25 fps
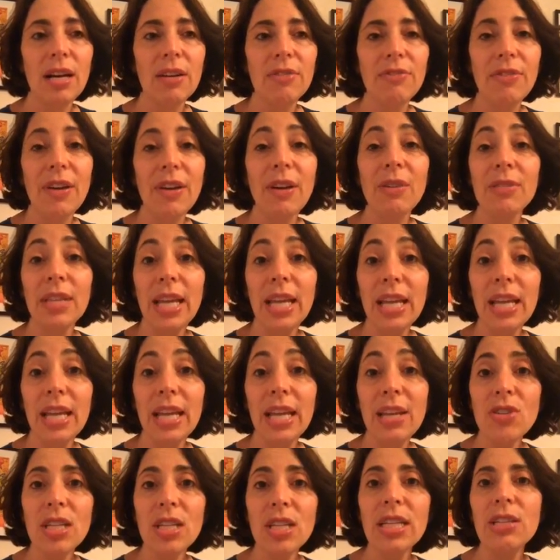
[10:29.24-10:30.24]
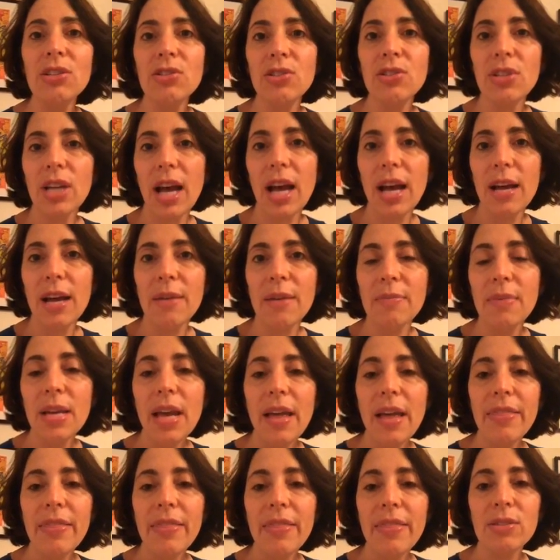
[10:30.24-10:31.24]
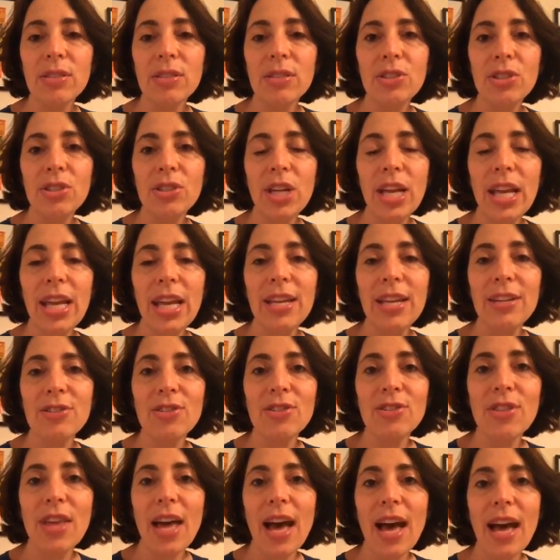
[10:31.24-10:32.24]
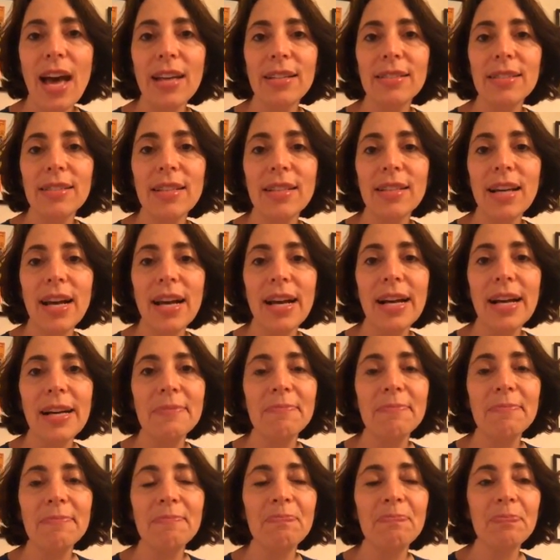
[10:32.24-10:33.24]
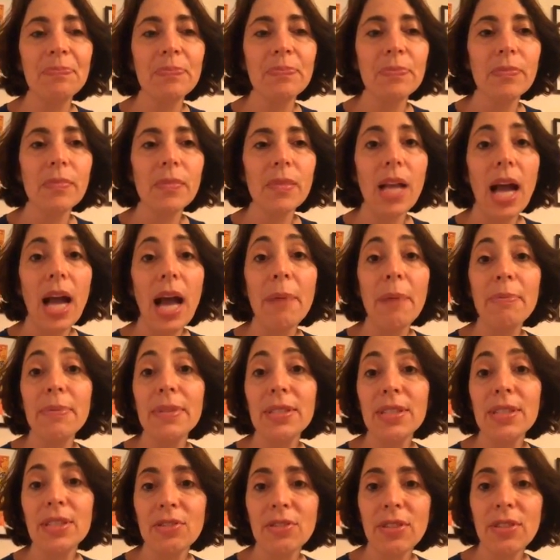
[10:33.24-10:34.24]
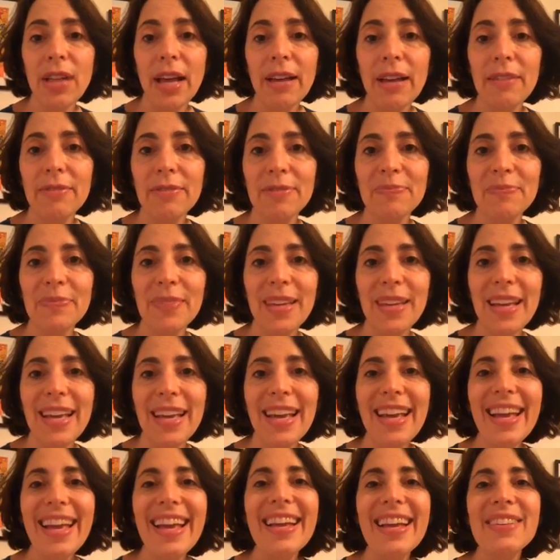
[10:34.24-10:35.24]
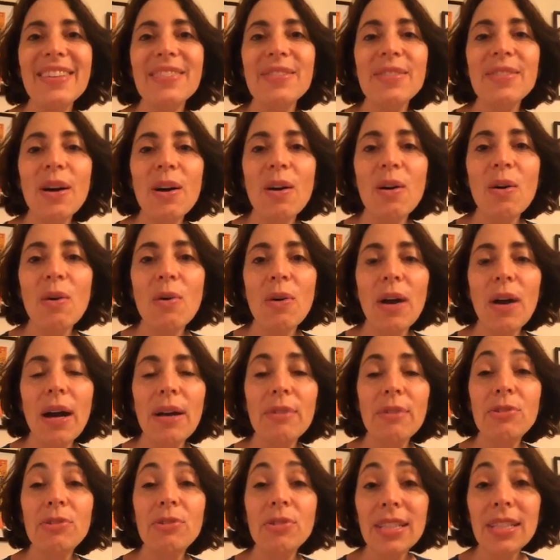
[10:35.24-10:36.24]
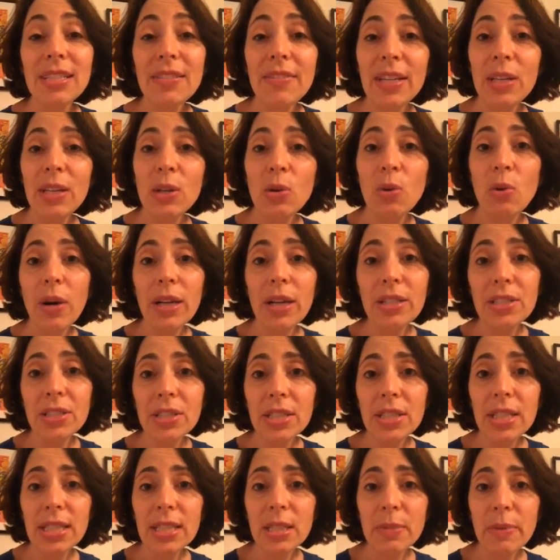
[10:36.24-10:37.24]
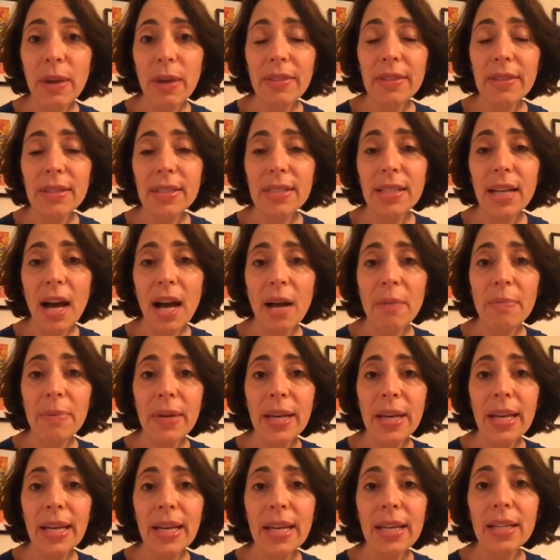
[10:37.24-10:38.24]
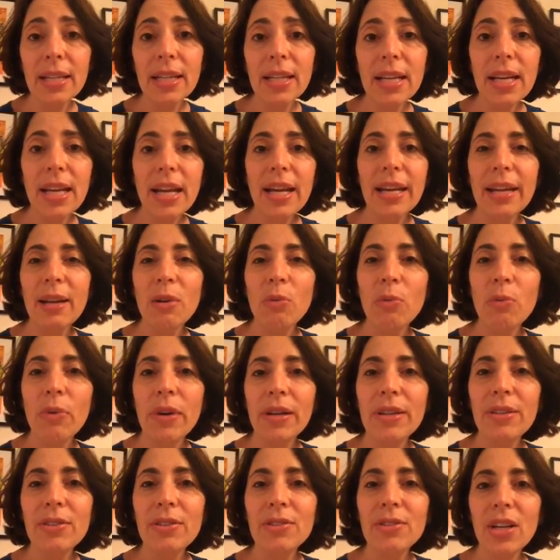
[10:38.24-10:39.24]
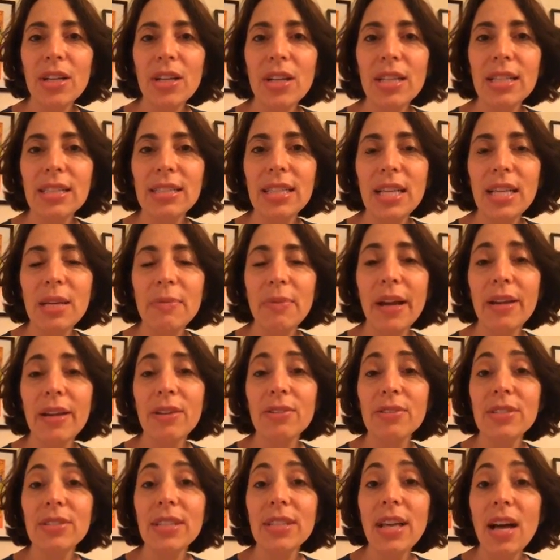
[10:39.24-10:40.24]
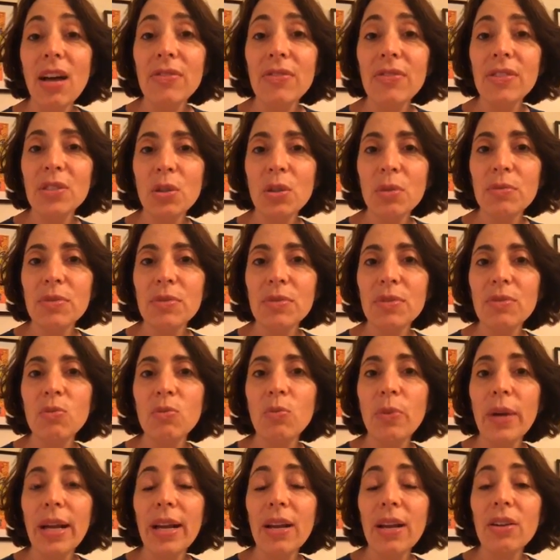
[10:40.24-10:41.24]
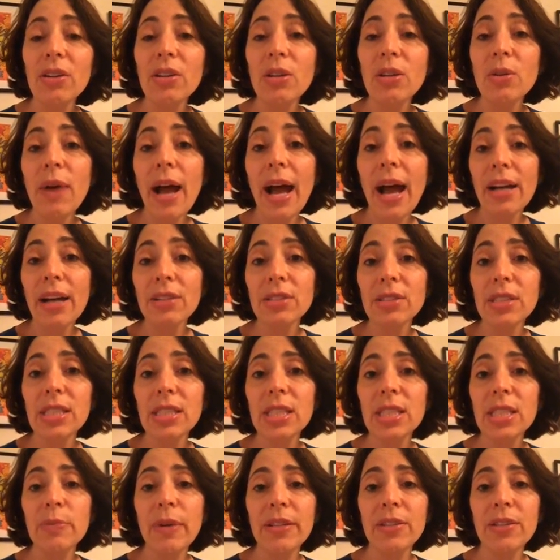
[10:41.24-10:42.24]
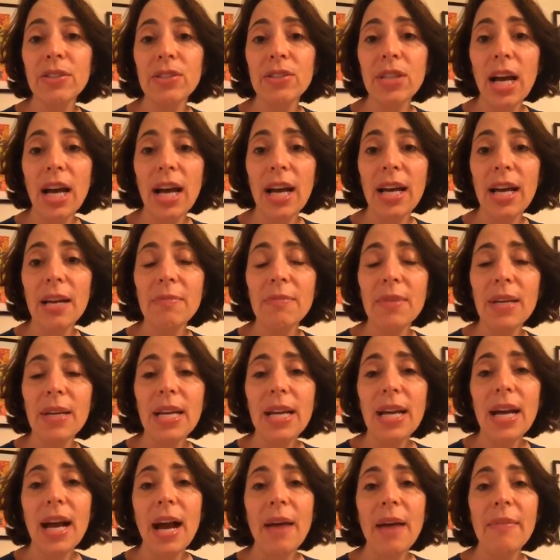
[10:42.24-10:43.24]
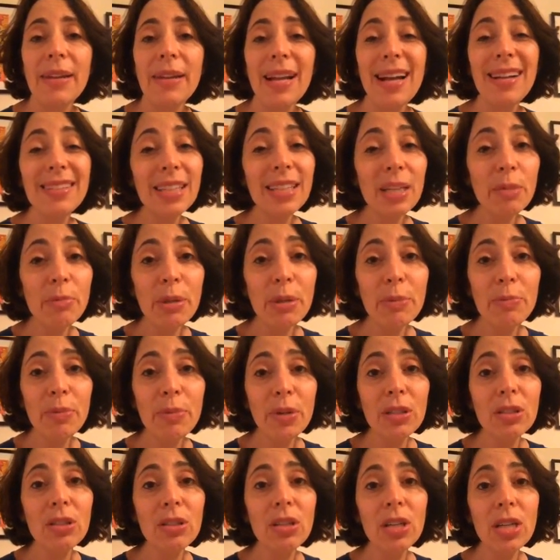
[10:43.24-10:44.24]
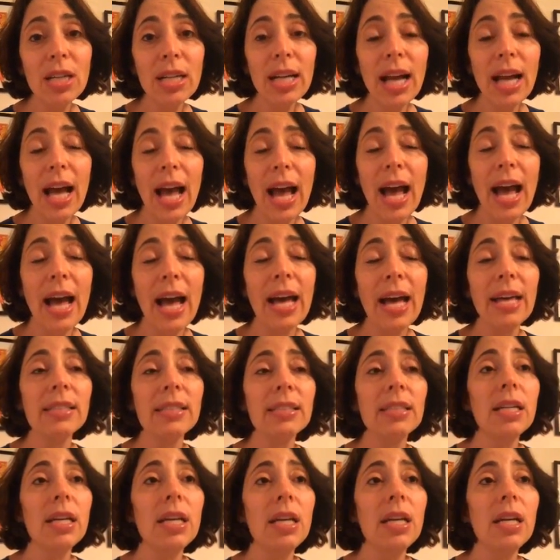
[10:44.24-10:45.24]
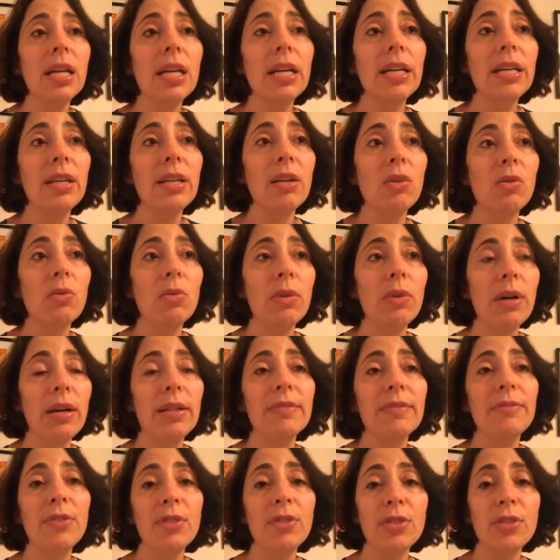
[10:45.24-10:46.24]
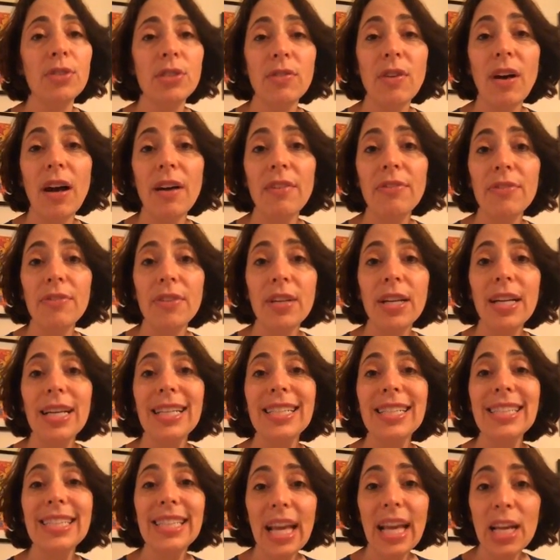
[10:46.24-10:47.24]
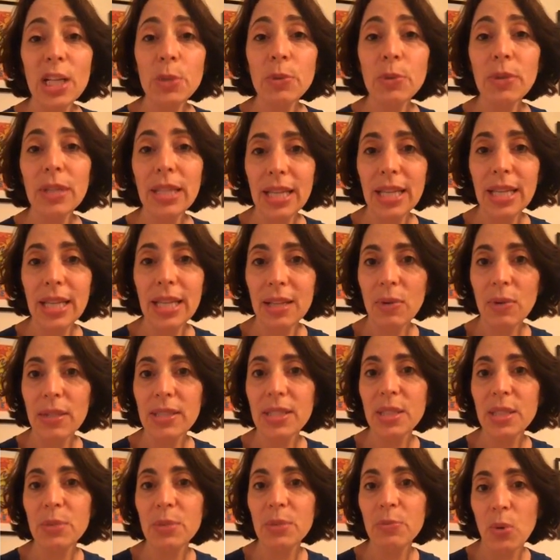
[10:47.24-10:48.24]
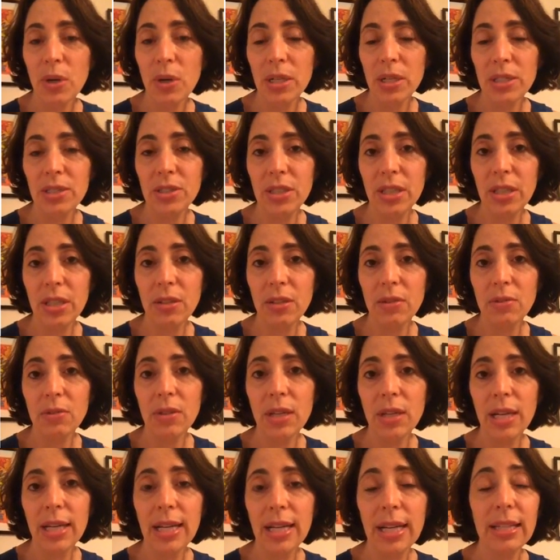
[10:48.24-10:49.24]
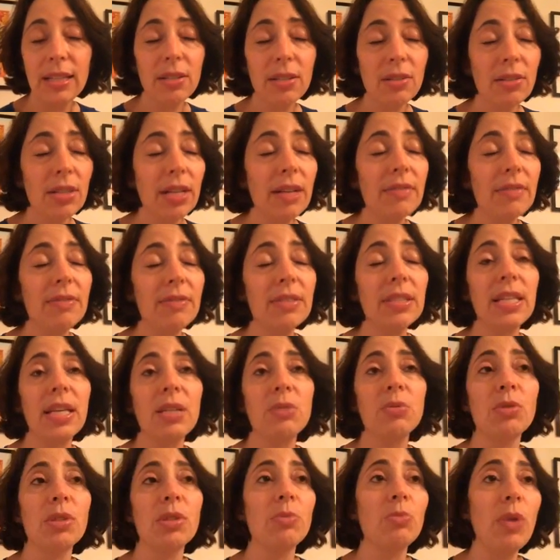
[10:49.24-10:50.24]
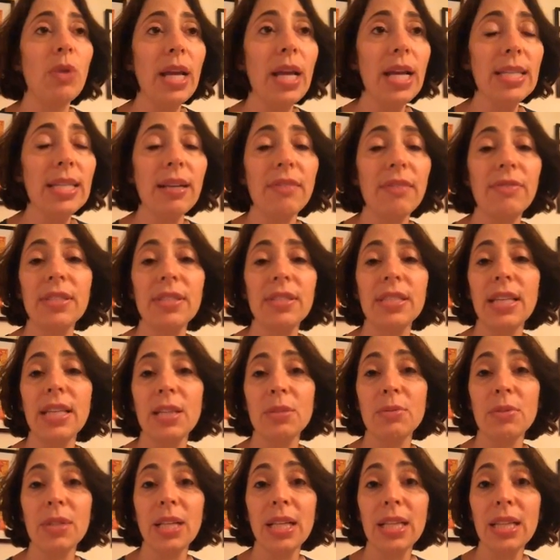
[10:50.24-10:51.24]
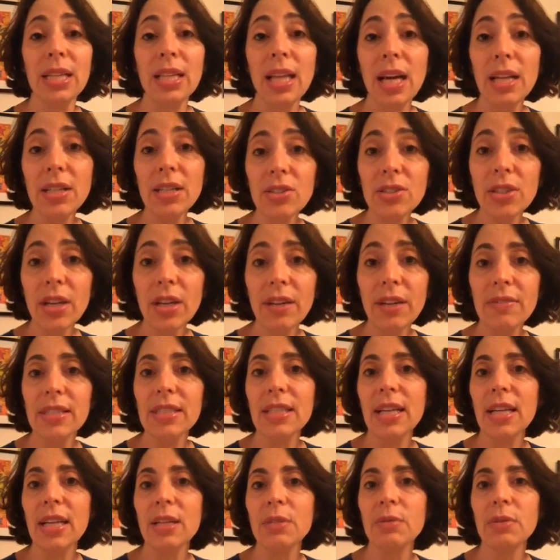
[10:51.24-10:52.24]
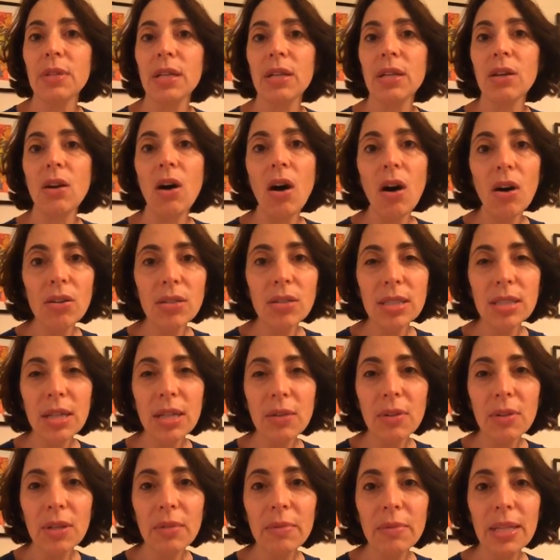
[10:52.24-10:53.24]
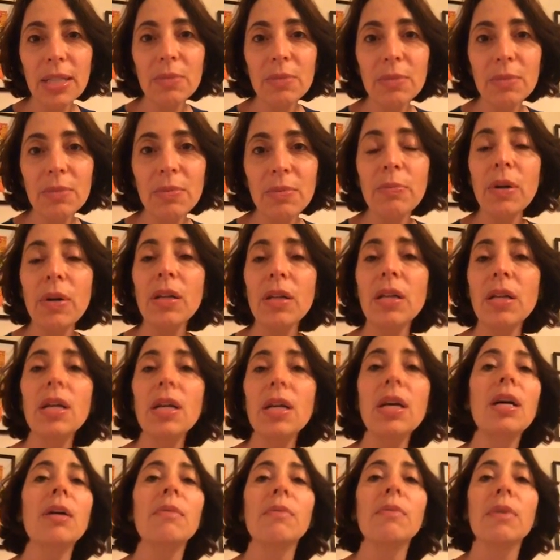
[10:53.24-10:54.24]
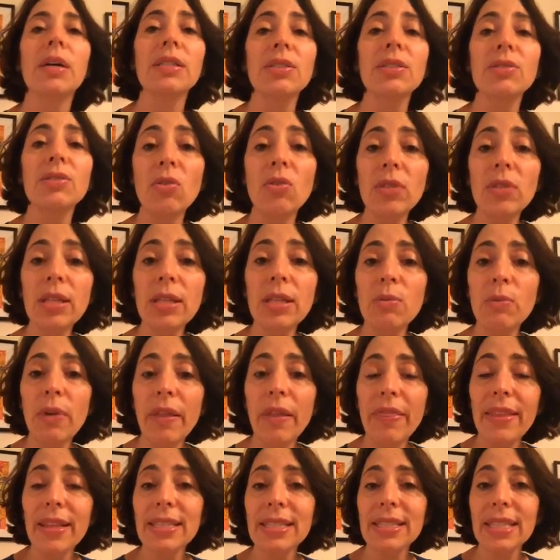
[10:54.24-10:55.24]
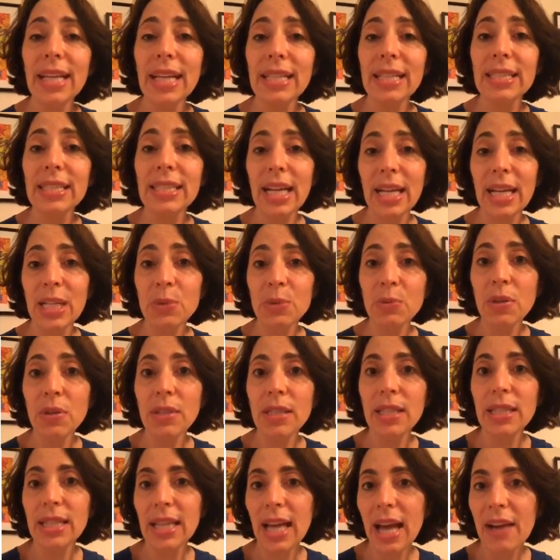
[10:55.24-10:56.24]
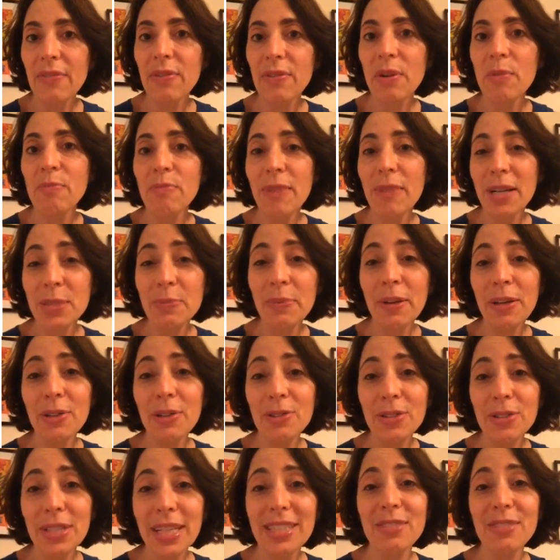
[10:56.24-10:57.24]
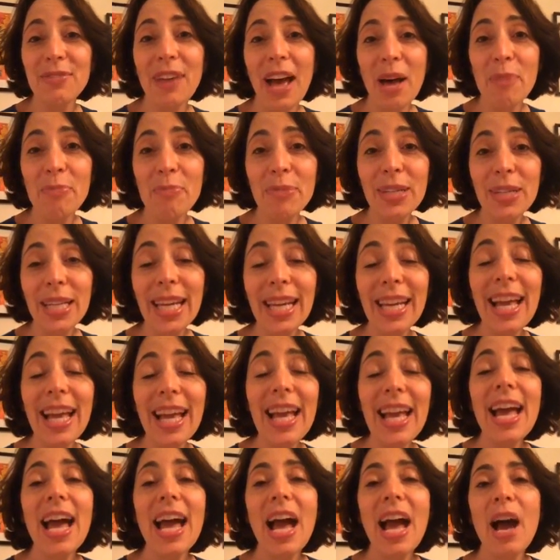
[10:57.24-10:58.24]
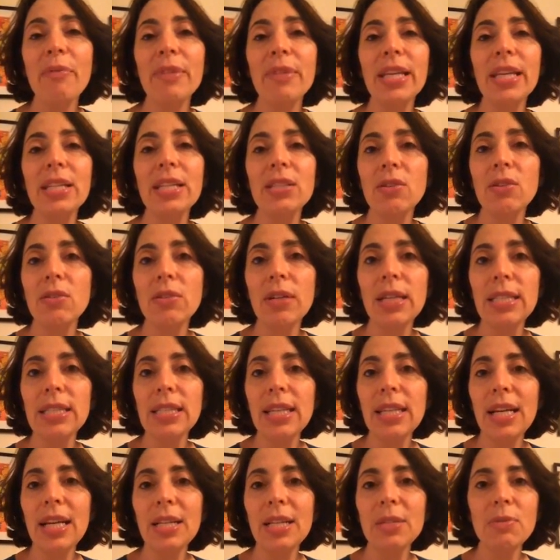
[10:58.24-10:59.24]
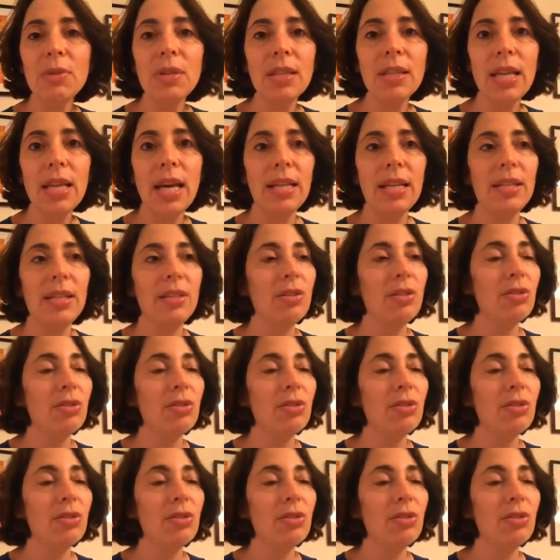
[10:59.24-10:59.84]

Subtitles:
foundation each time there's a change that happens in your life. So, do you guys have any questions about this topic? What are you starting to see about yourself in terms of where you actually spend your time? I mean, I'll tell people, look at, well, first of all, schedule in what's important to you. And I literally have to schedule in breaks. I have to schedule in lunch. I have to schedule in calls that I want to make to people, because it's only when things get scheduled that they have a much better chance of happening. And when they don't get scheduled, then